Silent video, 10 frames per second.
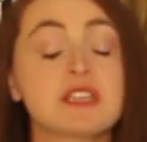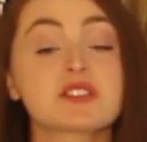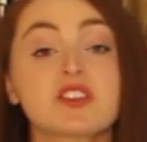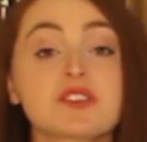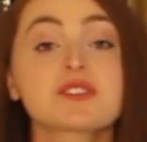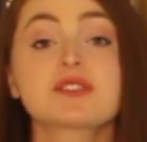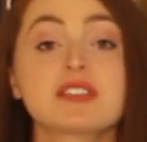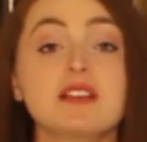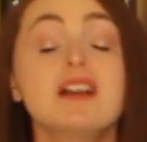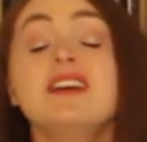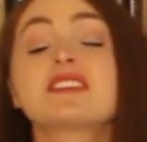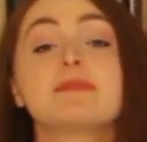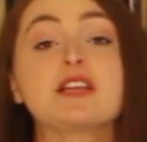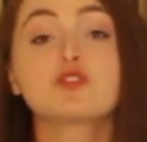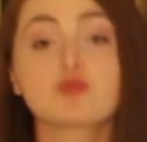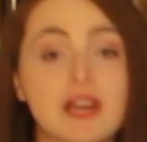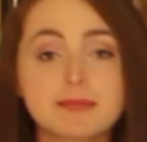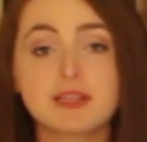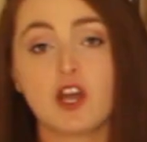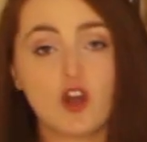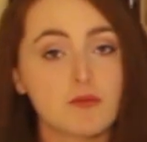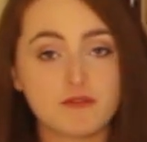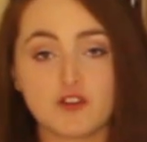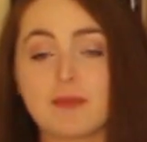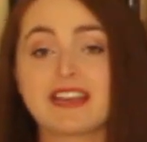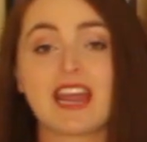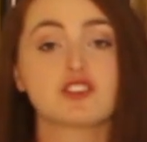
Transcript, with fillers: because there are still some incredibly homophobic